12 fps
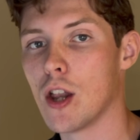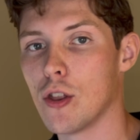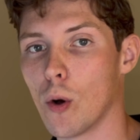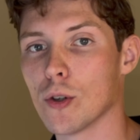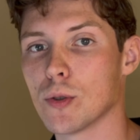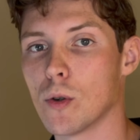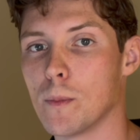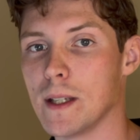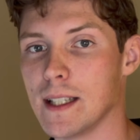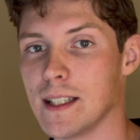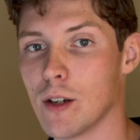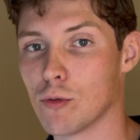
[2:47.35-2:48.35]
those will
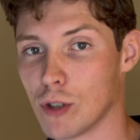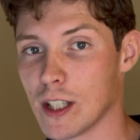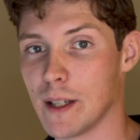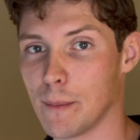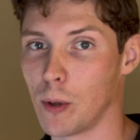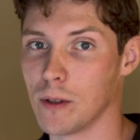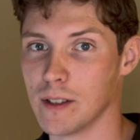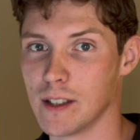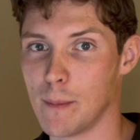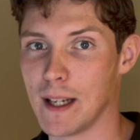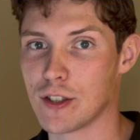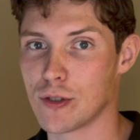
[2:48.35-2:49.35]
be really important
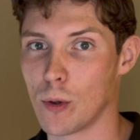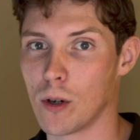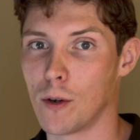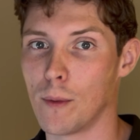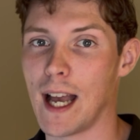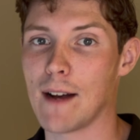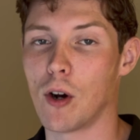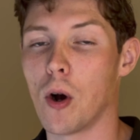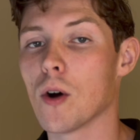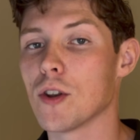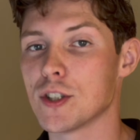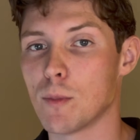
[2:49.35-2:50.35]
to make sure we have
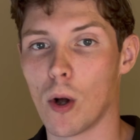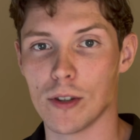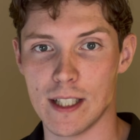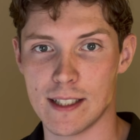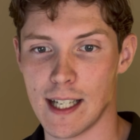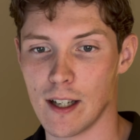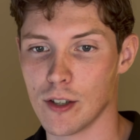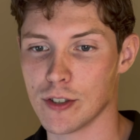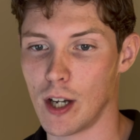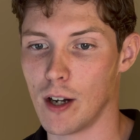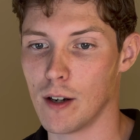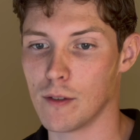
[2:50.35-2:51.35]
all the small details
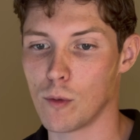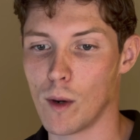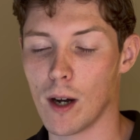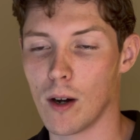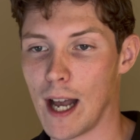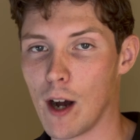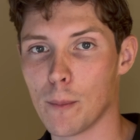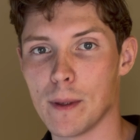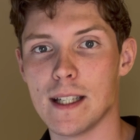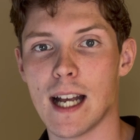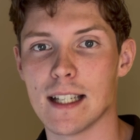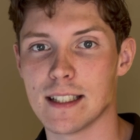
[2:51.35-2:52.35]
of, well,
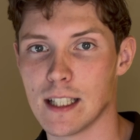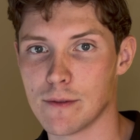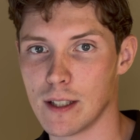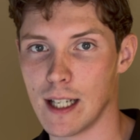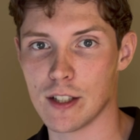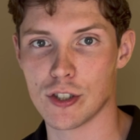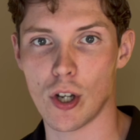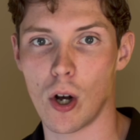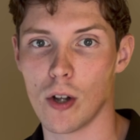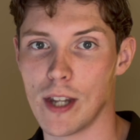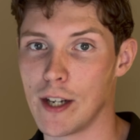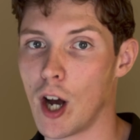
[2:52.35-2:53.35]
LP has a different
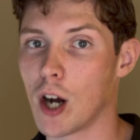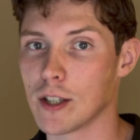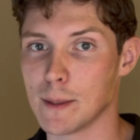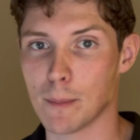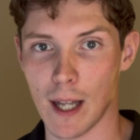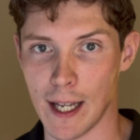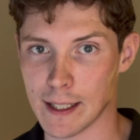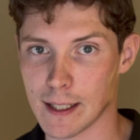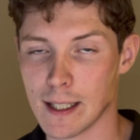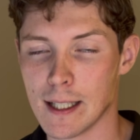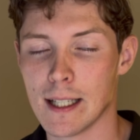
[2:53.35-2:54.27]
install than Hardy plank,